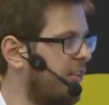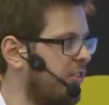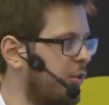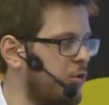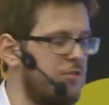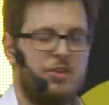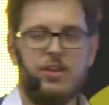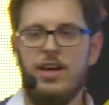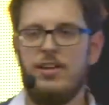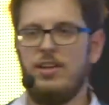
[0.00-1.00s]
a solution for
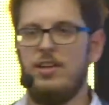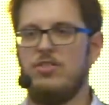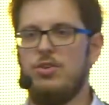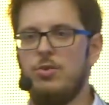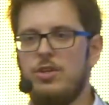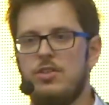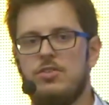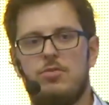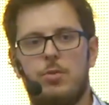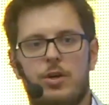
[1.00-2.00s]
that in 2
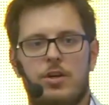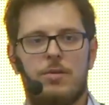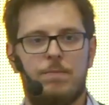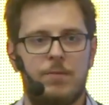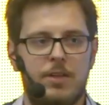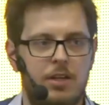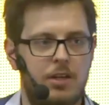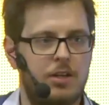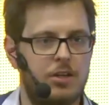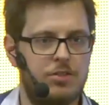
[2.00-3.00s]
years of work.
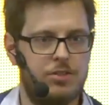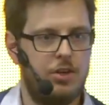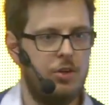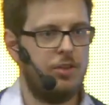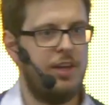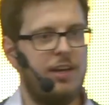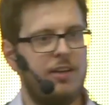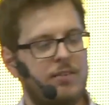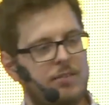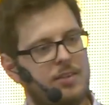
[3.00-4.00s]
So
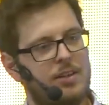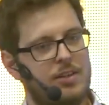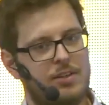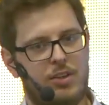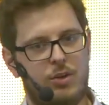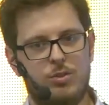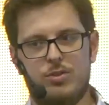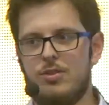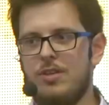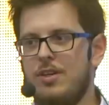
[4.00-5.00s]
then
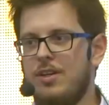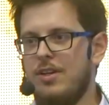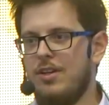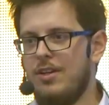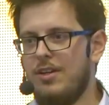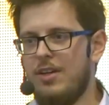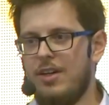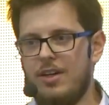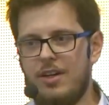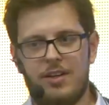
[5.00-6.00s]
those
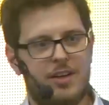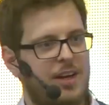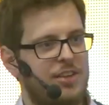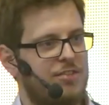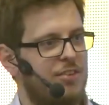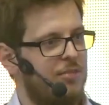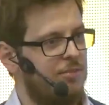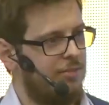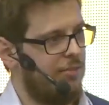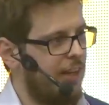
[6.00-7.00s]
guys
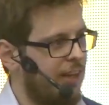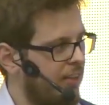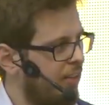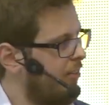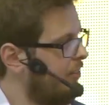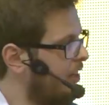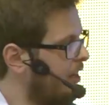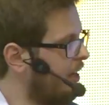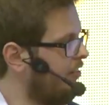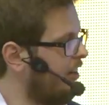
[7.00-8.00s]
like
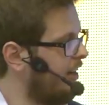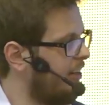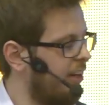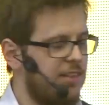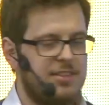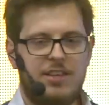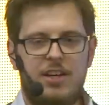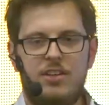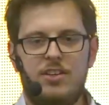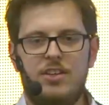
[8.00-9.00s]
invited us,
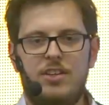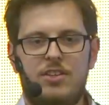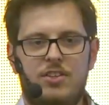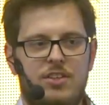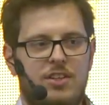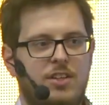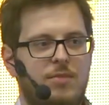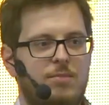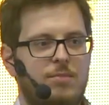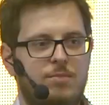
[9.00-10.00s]
and
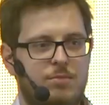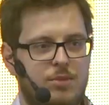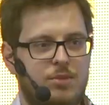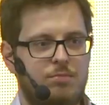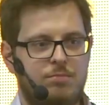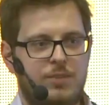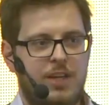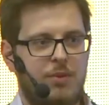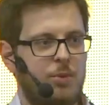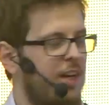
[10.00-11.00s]

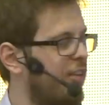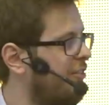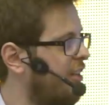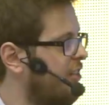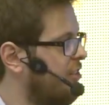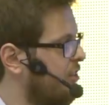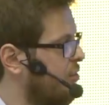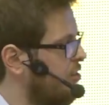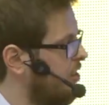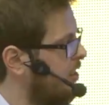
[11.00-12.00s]
yeah, we had to find a
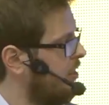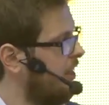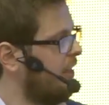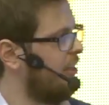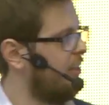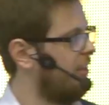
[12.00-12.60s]
solution in like